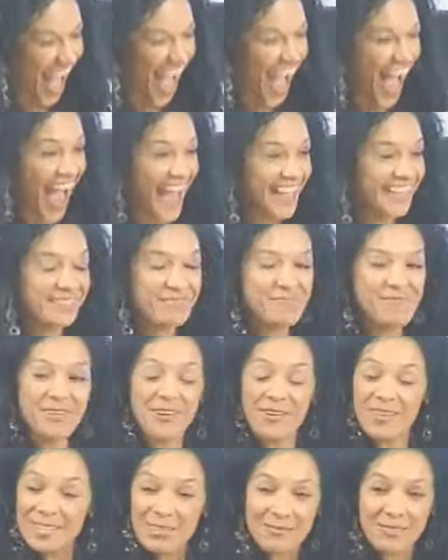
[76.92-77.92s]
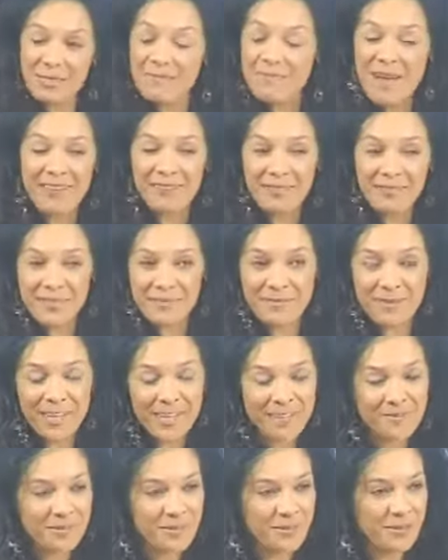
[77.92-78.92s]
And because it was a matter of
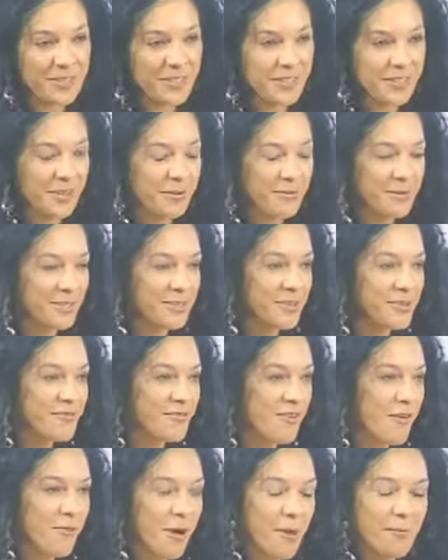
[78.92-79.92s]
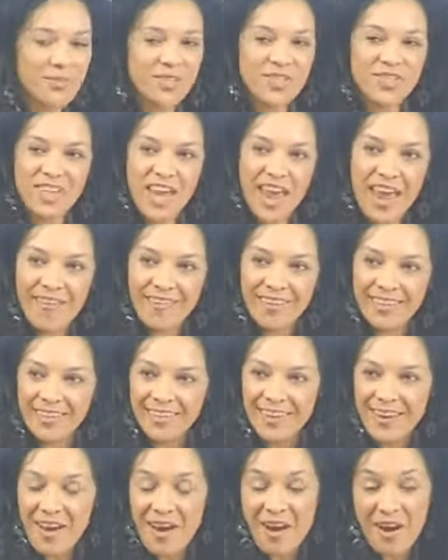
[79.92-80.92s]
survival, you know, when you grow up
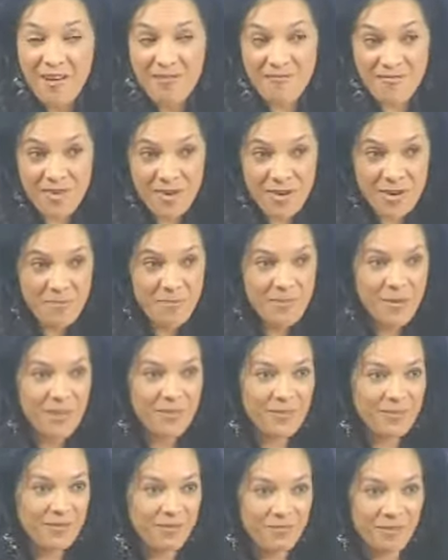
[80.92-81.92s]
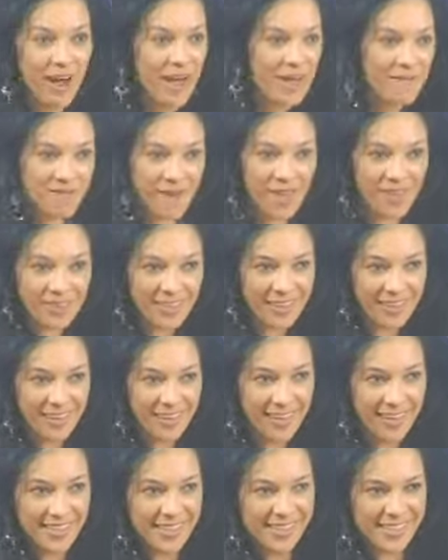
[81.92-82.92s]
sharing a room with 5
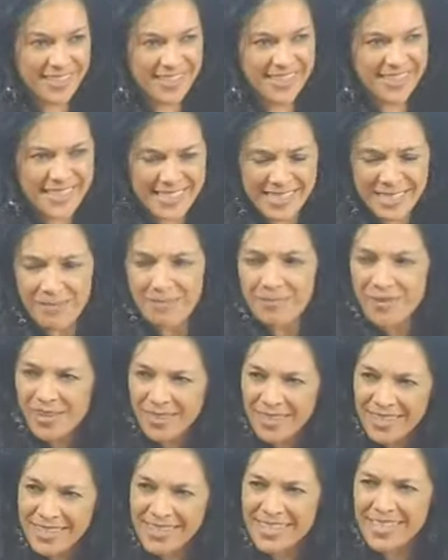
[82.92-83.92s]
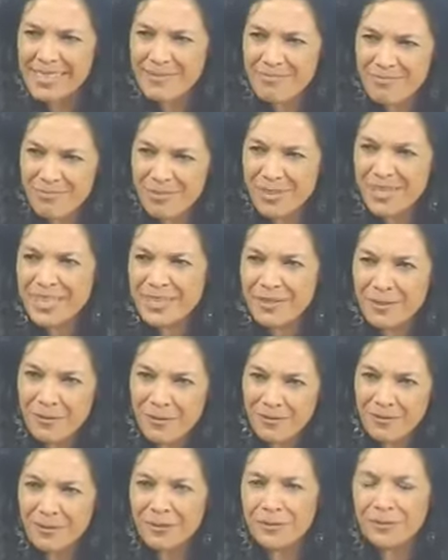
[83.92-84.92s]
other sisters and brothers, it's pretty
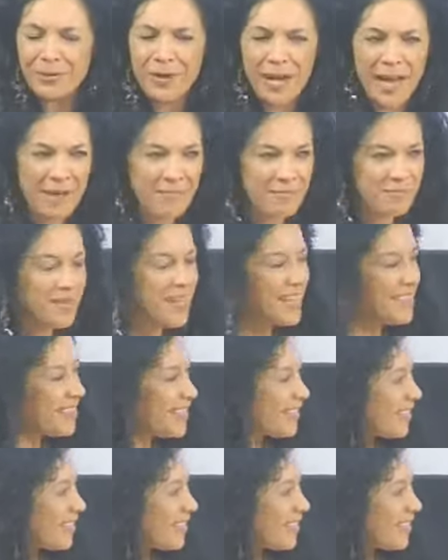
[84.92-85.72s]
awful. And being the